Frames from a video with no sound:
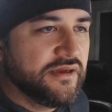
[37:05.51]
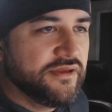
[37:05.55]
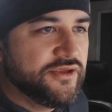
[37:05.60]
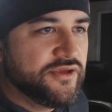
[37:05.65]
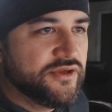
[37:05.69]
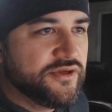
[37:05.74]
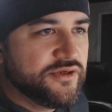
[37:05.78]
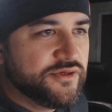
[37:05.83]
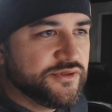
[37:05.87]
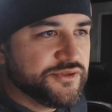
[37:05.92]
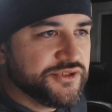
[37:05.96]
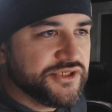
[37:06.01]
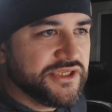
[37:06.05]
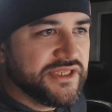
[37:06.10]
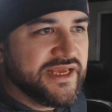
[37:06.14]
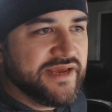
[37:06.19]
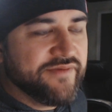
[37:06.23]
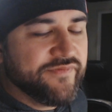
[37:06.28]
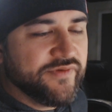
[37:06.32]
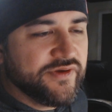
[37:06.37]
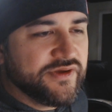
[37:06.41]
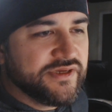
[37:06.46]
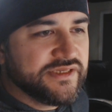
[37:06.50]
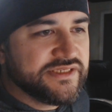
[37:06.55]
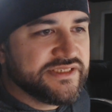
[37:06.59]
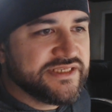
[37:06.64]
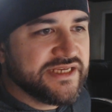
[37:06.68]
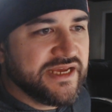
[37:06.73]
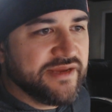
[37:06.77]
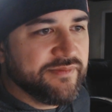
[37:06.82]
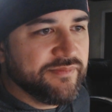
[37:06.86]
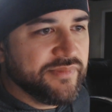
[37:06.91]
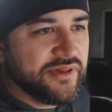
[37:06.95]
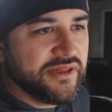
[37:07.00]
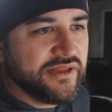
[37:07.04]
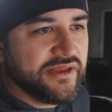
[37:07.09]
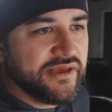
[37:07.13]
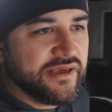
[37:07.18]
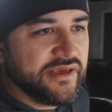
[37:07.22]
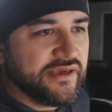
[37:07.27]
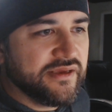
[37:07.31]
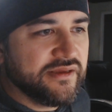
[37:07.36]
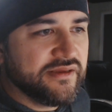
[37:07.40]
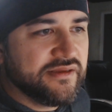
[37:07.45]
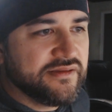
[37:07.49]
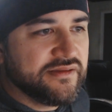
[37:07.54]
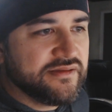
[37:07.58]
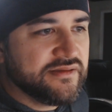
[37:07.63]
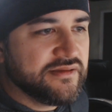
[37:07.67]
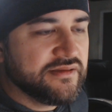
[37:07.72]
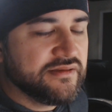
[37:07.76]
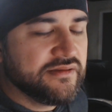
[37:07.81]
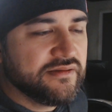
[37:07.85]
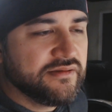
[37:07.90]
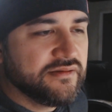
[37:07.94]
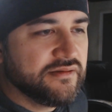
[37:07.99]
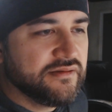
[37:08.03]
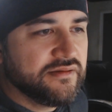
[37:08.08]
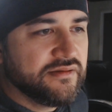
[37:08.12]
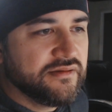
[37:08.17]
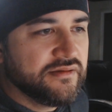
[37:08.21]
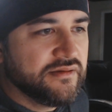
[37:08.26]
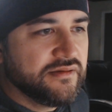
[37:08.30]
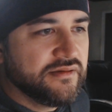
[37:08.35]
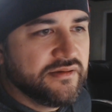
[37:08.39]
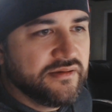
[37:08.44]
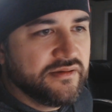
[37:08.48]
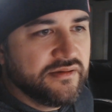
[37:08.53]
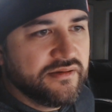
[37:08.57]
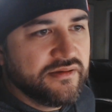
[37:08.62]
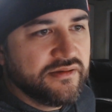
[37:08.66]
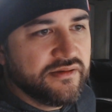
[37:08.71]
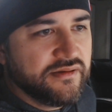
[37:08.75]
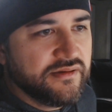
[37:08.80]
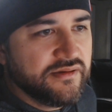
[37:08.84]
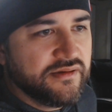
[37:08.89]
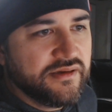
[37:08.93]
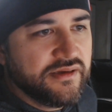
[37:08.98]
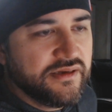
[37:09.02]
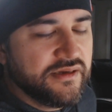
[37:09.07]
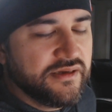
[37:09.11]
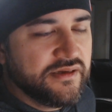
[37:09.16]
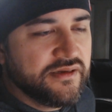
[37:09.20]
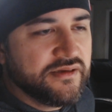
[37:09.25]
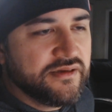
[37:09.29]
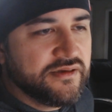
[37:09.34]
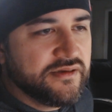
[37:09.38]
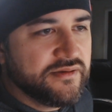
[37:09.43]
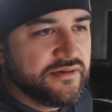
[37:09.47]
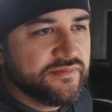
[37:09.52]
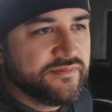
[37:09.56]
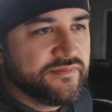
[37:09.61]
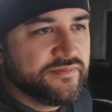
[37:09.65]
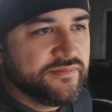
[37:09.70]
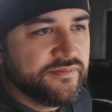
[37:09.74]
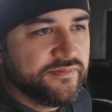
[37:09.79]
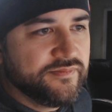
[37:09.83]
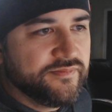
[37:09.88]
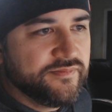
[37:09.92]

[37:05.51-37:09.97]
Usually have a good time playing it. I